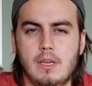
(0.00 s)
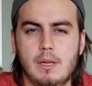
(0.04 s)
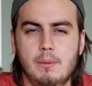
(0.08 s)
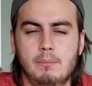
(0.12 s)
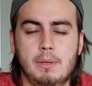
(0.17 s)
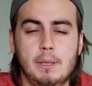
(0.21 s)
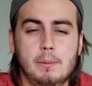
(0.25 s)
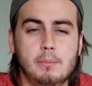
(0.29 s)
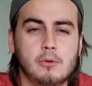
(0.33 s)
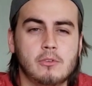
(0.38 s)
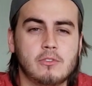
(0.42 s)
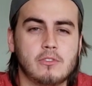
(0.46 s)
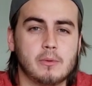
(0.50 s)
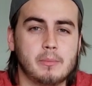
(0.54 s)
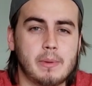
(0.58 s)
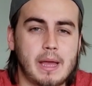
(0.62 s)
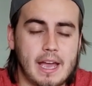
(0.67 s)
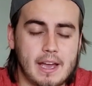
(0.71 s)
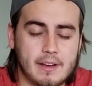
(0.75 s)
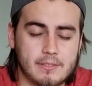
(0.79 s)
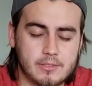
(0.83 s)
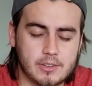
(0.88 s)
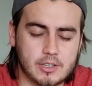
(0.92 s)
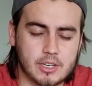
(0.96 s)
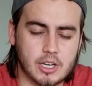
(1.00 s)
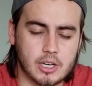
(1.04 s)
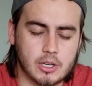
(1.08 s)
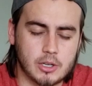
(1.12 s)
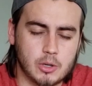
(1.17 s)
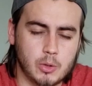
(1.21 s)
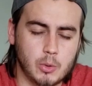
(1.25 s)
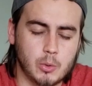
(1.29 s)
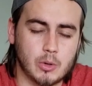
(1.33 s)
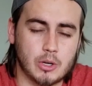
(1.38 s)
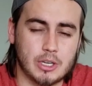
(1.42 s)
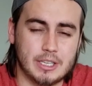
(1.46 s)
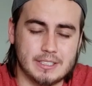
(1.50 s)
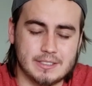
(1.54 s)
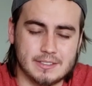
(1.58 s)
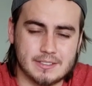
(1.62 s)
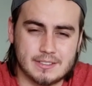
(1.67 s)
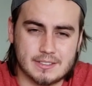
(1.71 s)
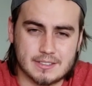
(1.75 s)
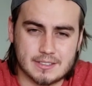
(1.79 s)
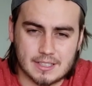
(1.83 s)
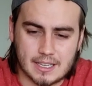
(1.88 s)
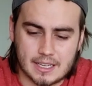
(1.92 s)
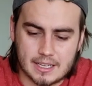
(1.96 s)
people from Africa who were
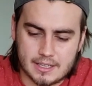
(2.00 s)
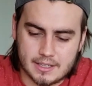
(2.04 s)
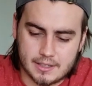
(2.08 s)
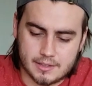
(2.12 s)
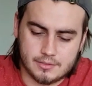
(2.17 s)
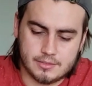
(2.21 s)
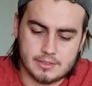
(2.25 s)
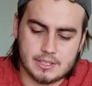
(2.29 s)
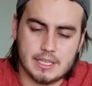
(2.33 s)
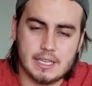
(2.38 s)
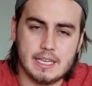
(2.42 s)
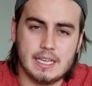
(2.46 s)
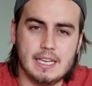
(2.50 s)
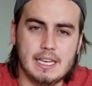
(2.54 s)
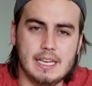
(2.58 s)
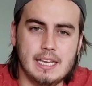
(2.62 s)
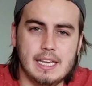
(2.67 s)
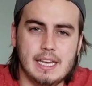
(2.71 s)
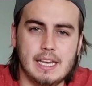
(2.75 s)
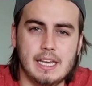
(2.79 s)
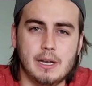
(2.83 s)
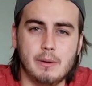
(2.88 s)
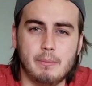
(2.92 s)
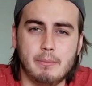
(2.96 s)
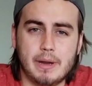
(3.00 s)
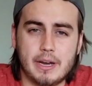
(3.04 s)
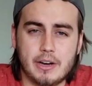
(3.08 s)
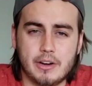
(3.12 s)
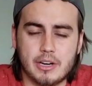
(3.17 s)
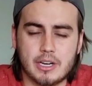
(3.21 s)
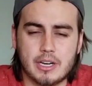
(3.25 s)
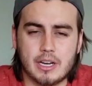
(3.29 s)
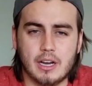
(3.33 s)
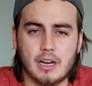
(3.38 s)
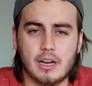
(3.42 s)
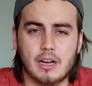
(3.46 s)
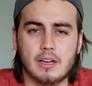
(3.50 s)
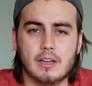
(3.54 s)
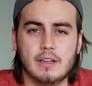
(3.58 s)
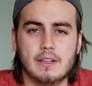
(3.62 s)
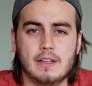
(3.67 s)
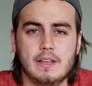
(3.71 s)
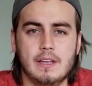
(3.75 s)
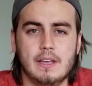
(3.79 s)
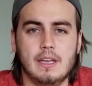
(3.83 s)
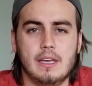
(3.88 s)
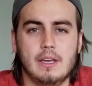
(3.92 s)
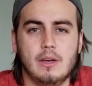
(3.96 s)
enslaved in America
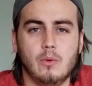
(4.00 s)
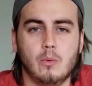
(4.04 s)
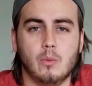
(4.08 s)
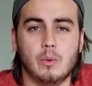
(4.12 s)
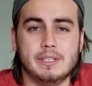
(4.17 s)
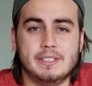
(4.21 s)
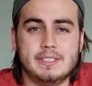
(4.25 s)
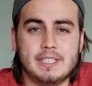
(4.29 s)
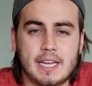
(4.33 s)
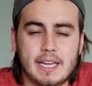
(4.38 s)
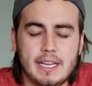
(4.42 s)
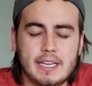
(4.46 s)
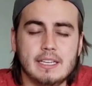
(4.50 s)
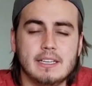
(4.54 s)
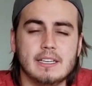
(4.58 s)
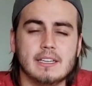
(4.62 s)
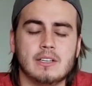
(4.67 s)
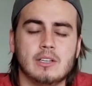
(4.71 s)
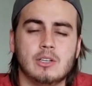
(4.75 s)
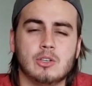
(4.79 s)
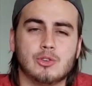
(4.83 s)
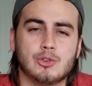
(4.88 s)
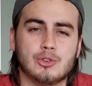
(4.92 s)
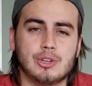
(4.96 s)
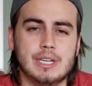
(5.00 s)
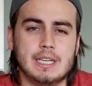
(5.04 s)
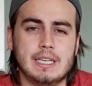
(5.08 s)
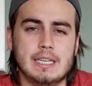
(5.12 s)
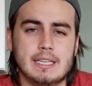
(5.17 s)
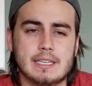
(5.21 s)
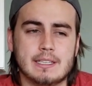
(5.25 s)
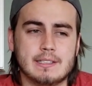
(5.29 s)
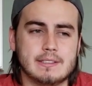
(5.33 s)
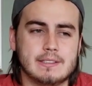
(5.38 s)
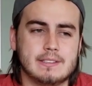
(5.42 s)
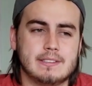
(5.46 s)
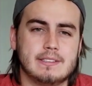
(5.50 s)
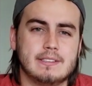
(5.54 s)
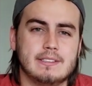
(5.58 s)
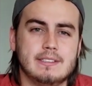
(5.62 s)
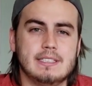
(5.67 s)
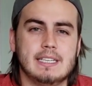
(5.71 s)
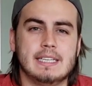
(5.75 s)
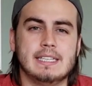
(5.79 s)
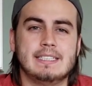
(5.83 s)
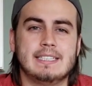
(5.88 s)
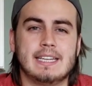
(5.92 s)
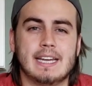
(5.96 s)
would take ingredients and